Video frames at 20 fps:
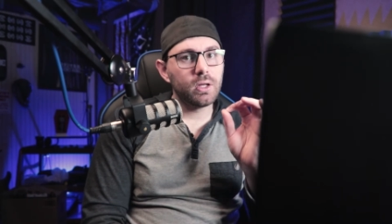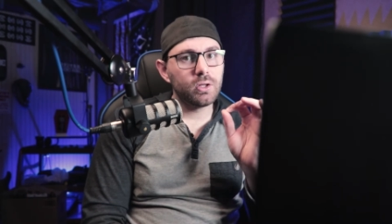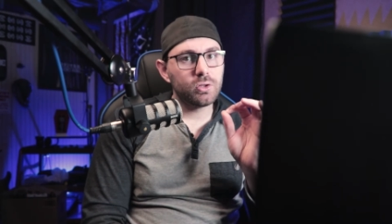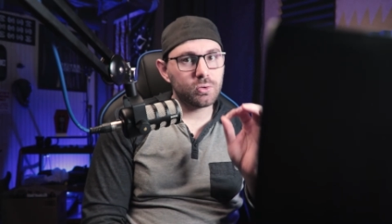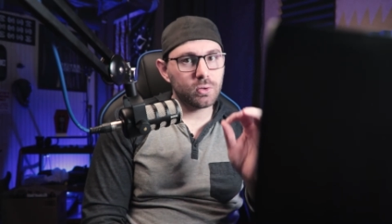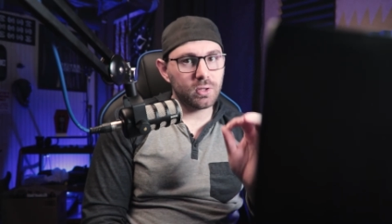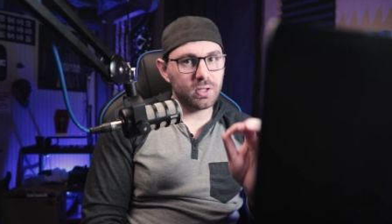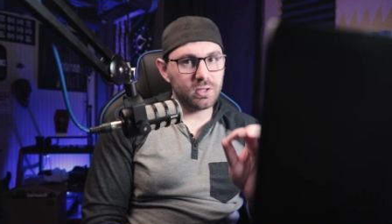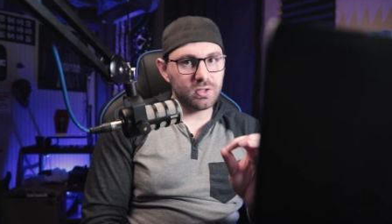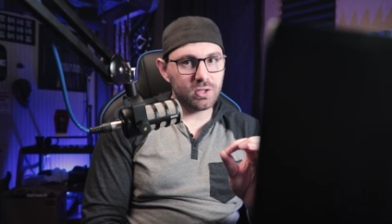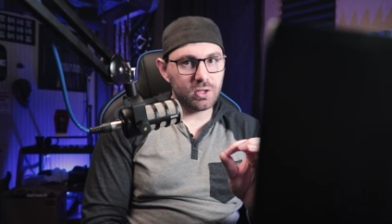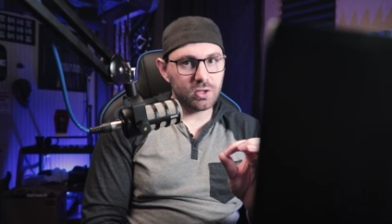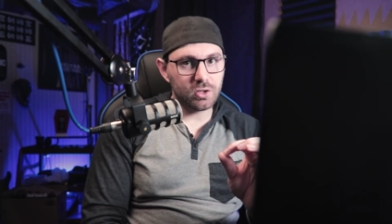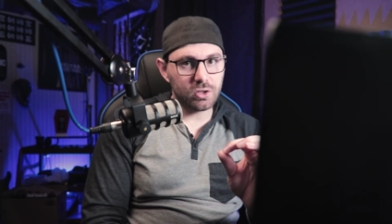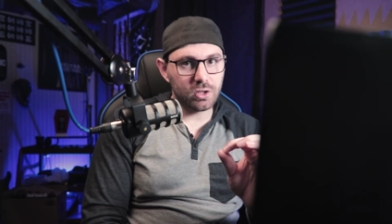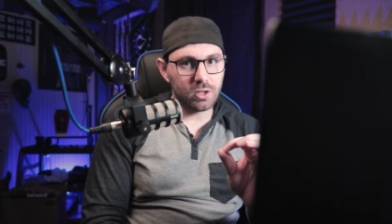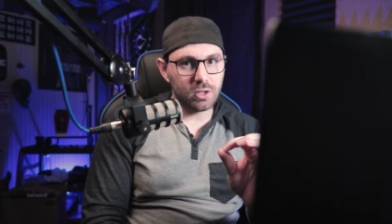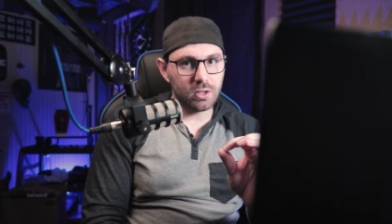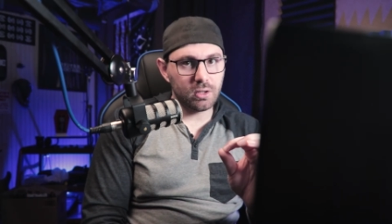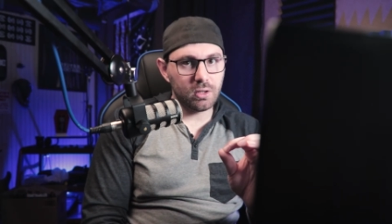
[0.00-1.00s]

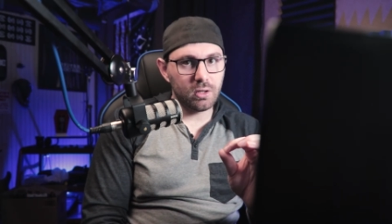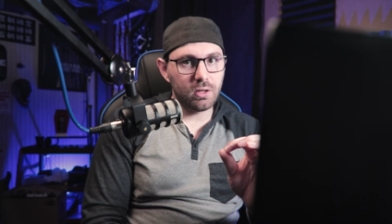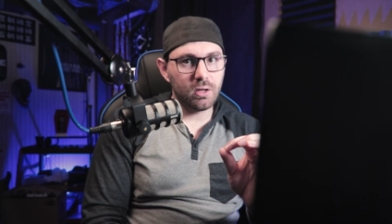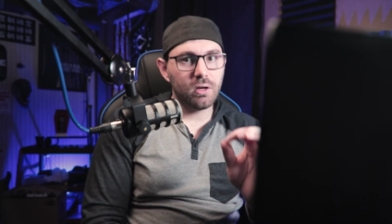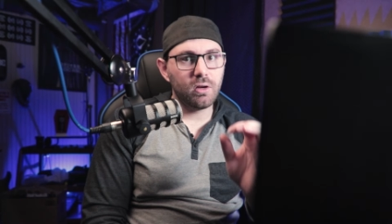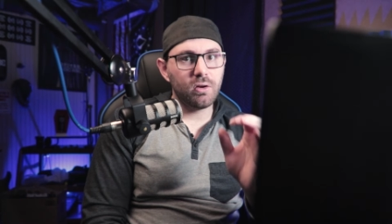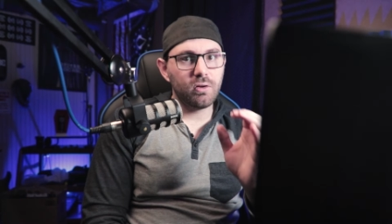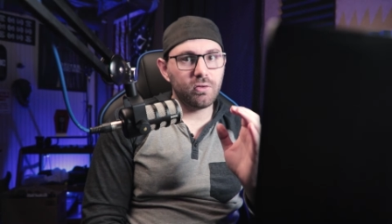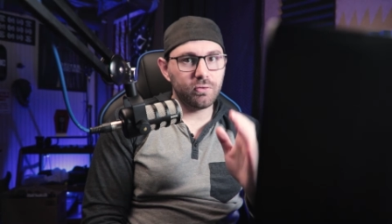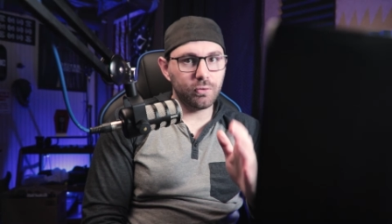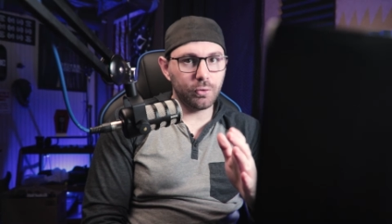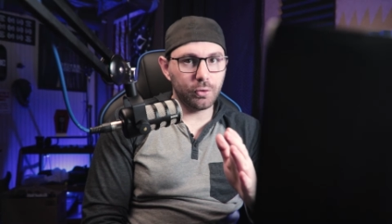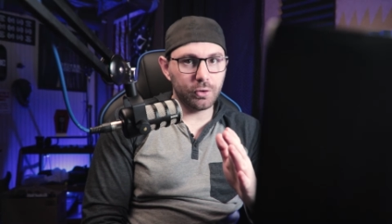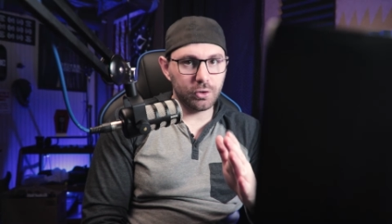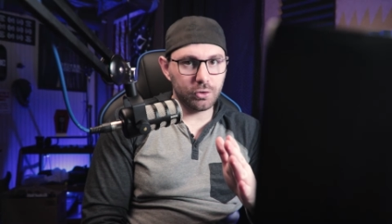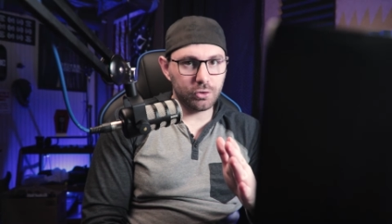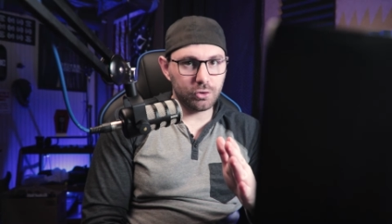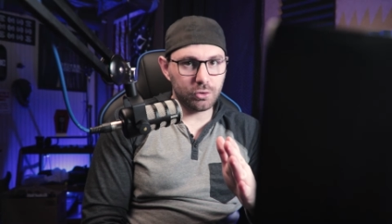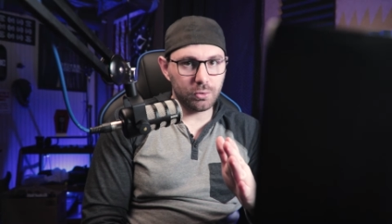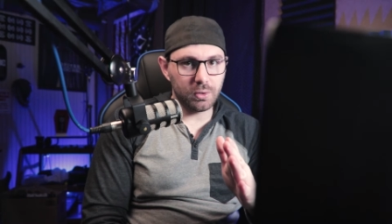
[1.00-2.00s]
transition for
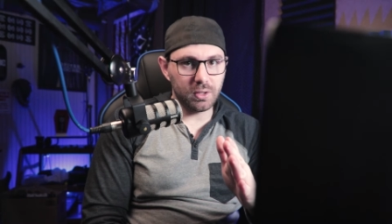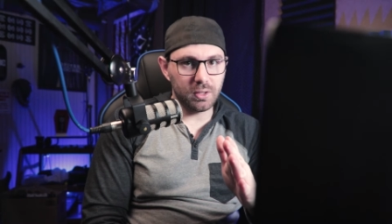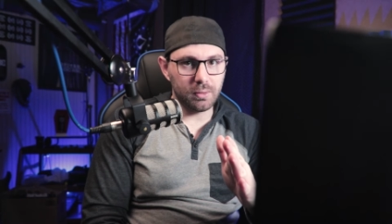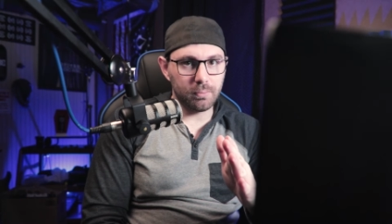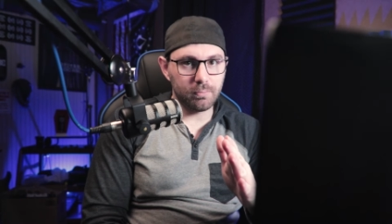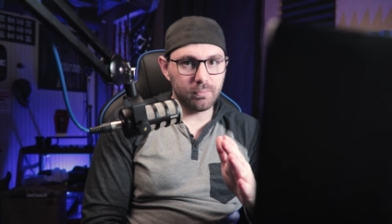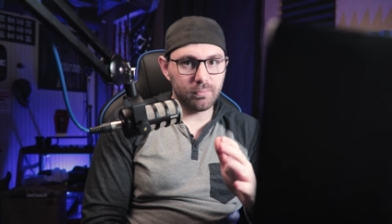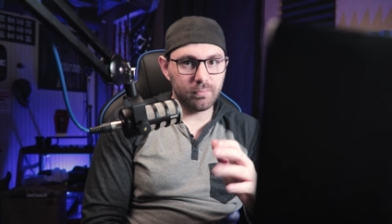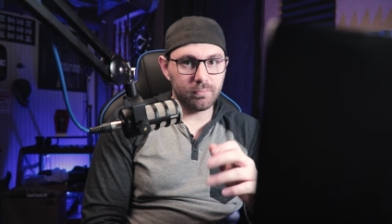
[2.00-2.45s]
your stream.